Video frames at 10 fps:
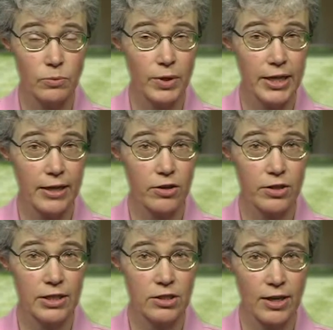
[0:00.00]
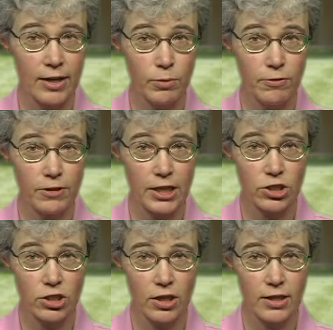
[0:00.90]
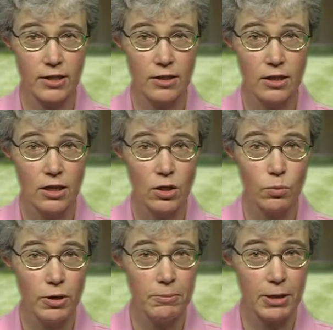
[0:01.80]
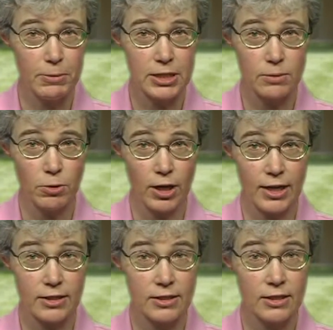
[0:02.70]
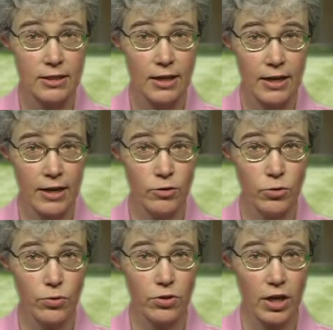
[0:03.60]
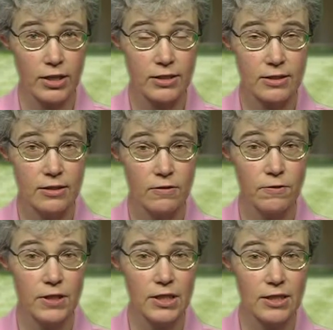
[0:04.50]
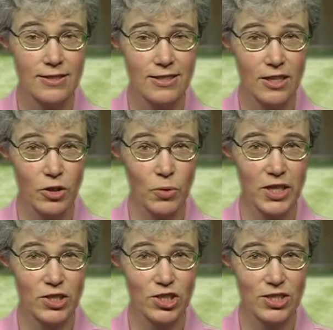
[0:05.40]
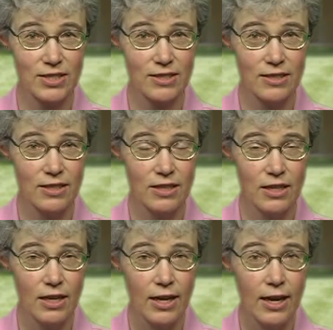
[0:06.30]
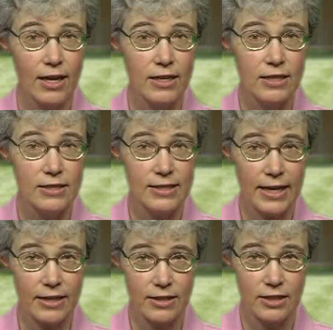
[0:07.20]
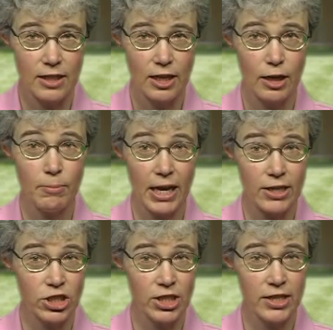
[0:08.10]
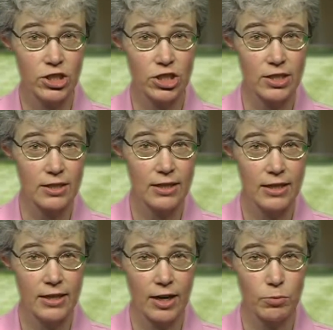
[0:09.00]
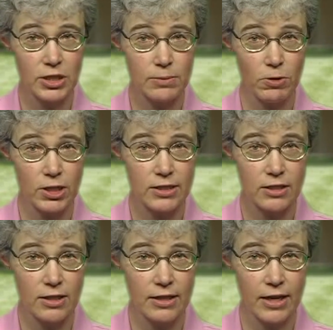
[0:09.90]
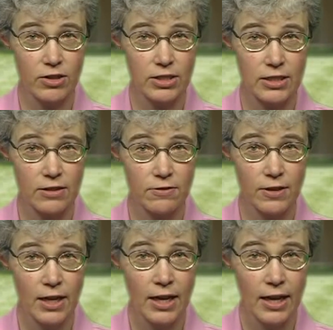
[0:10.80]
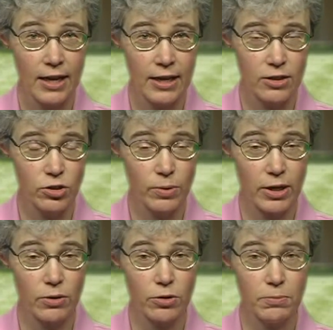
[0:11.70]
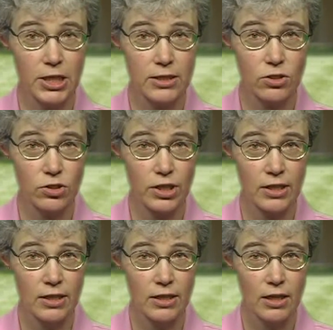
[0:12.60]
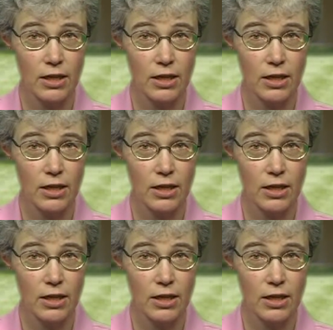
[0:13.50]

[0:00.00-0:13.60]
As we enter into our reflection on it, we may be surprised at our new thoughts, feelings, and questions. Second, imagination in our response to the narrative and to our own ministry.